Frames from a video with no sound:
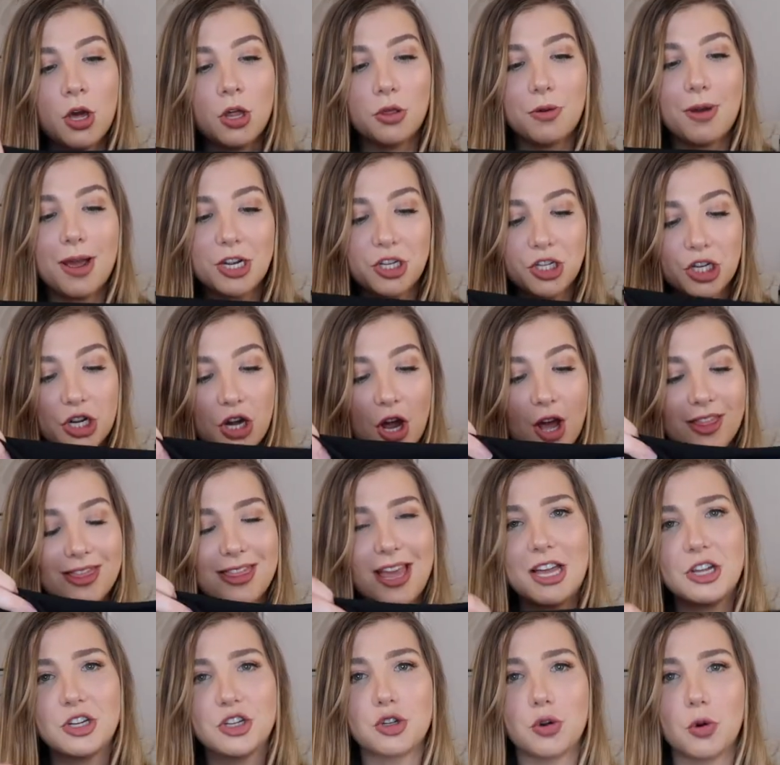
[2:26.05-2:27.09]
They're actually not
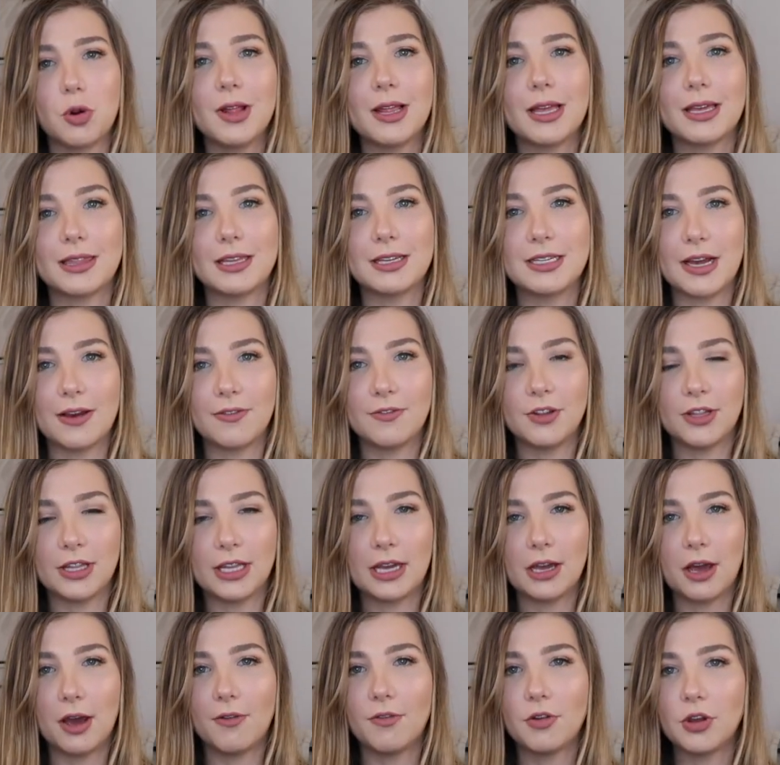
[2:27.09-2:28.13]
that short, like they
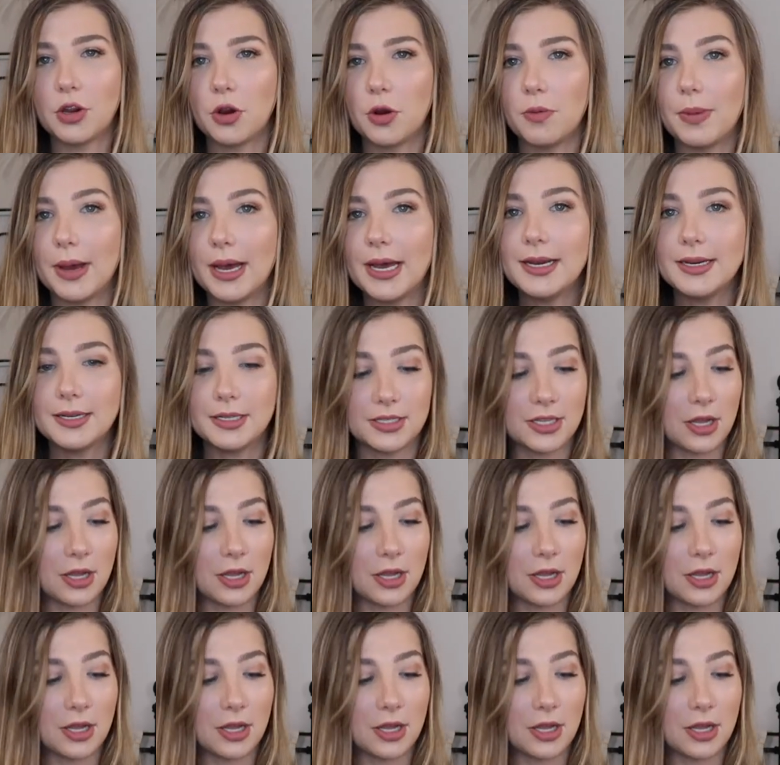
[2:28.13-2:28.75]
definitely cover your butt,